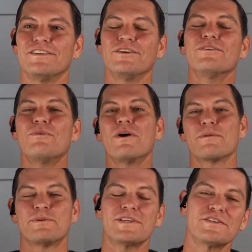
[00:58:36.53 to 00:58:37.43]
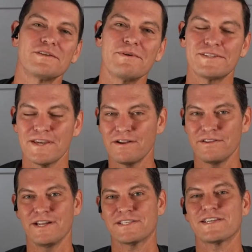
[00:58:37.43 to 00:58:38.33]
You don't want to potentially miss out
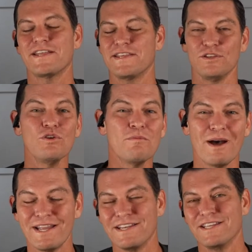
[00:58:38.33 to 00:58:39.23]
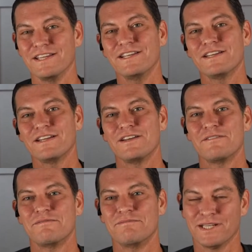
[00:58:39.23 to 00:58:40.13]
on the next guy that you might need
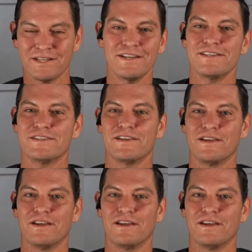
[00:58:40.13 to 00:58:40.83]
because